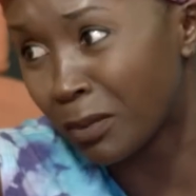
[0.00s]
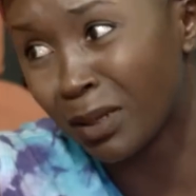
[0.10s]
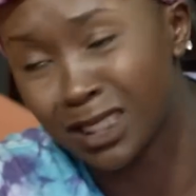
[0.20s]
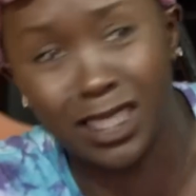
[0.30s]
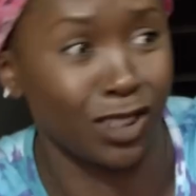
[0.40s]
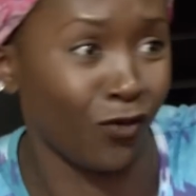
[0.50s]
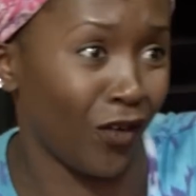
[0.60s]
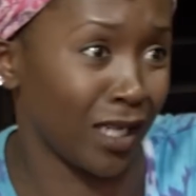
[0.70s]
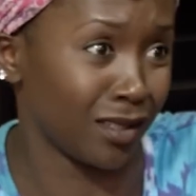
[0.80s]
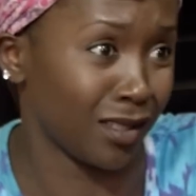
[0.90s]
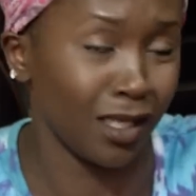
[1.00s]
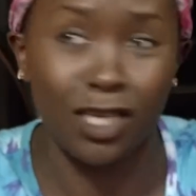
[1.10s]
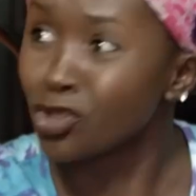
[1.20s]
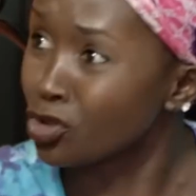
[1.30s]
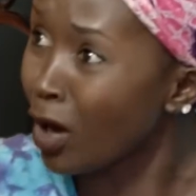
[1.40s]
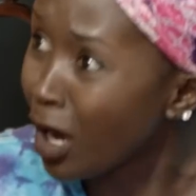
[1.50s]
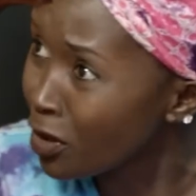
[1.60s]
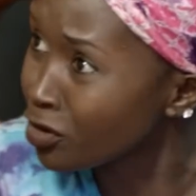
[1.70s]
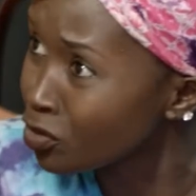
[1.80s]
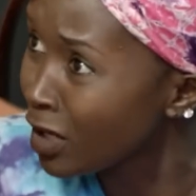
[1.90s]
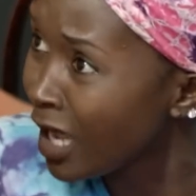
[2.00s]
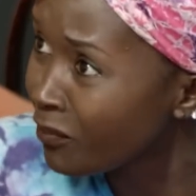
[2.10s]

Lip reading: but just fats. So how else would I have